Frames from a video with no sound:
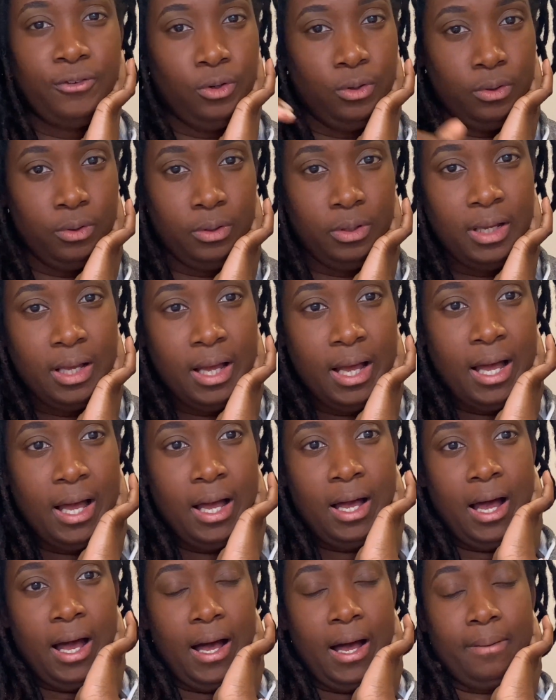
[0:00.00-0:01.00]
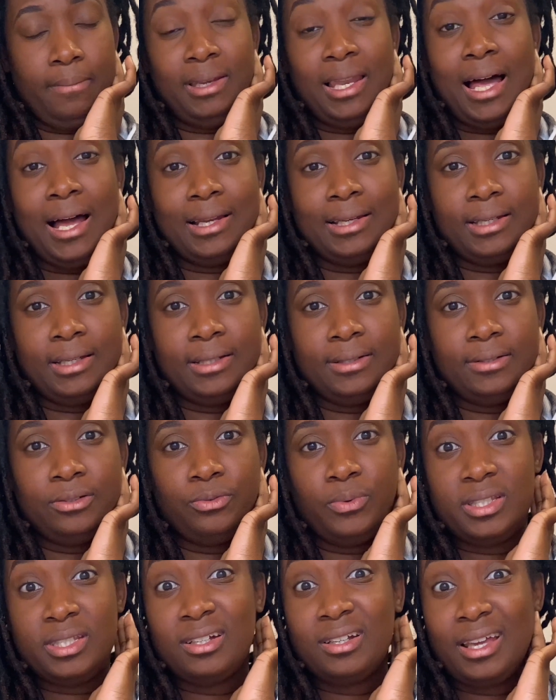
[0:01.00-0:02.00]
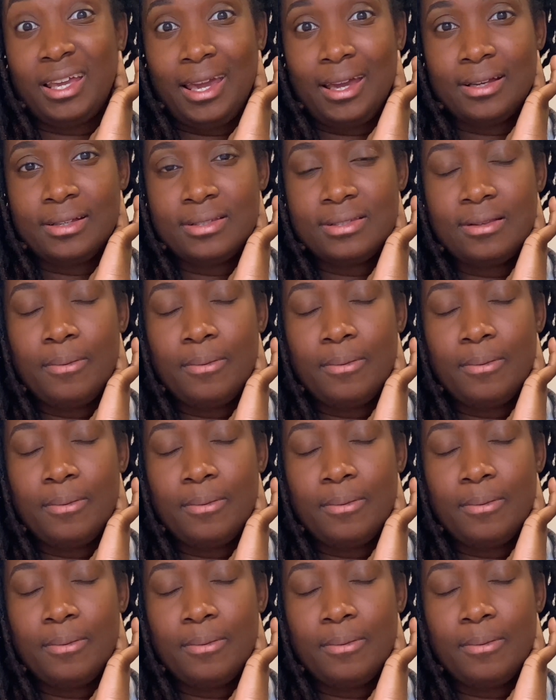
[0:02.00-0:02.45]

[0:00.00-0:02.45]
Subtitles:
or landing with her ears,